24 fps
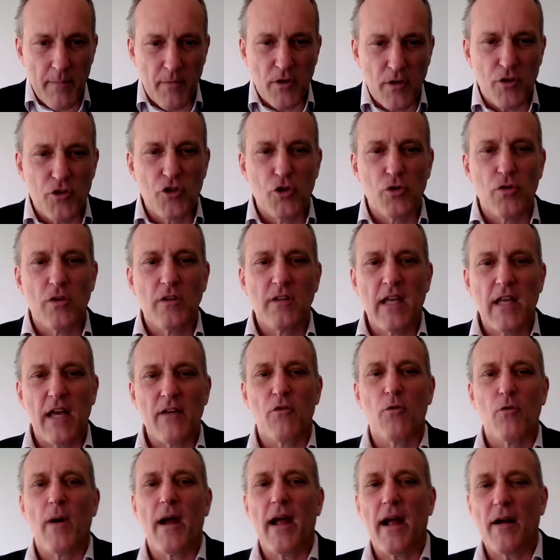You shouldn't give
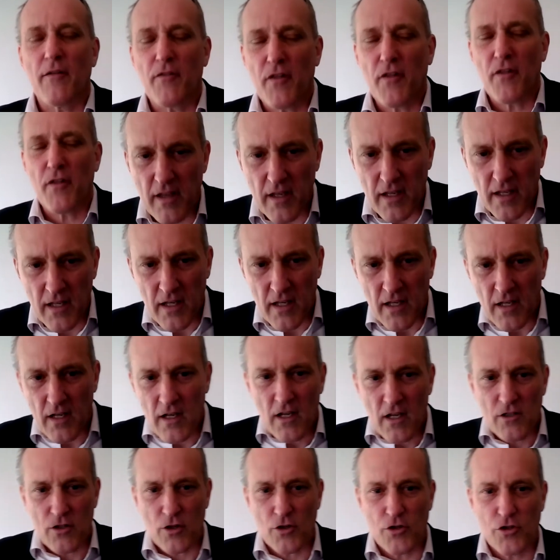away everything,
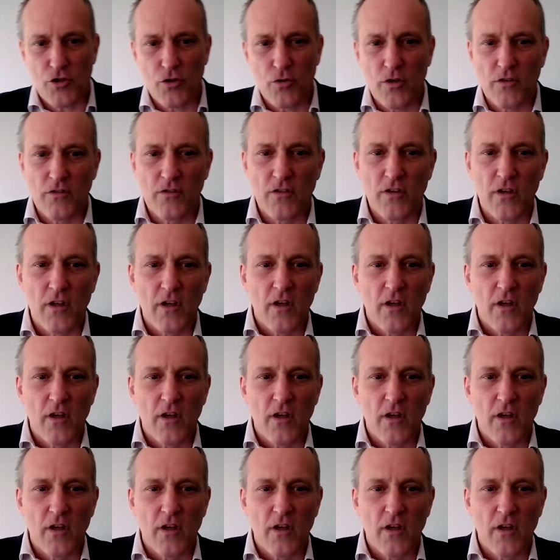so you shouldn't